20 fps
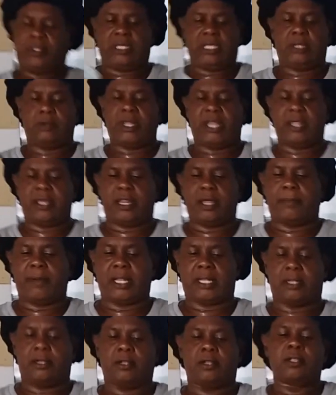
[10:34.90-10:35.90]
in another
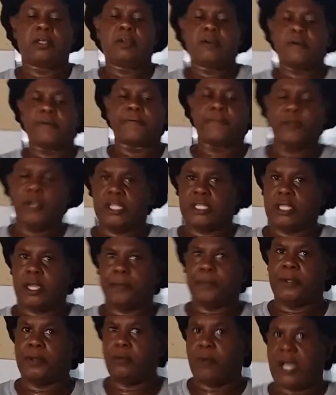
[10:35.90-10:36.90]
bottle, fill it
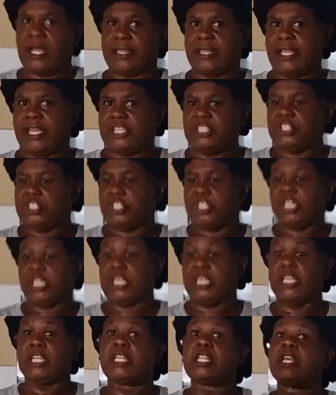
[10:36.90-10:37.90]
up with water and
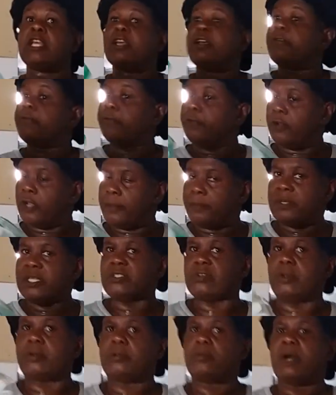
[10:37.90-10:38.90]
shake it. Fill up this
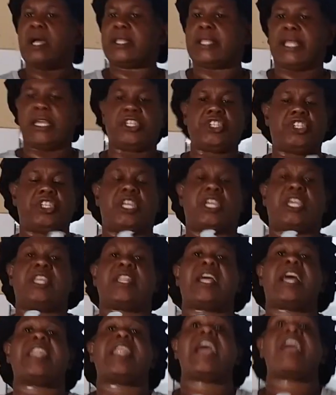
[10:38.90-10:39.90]
one with water and shake it.
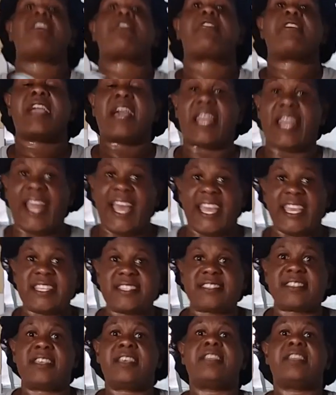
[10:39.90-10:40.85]
And I realize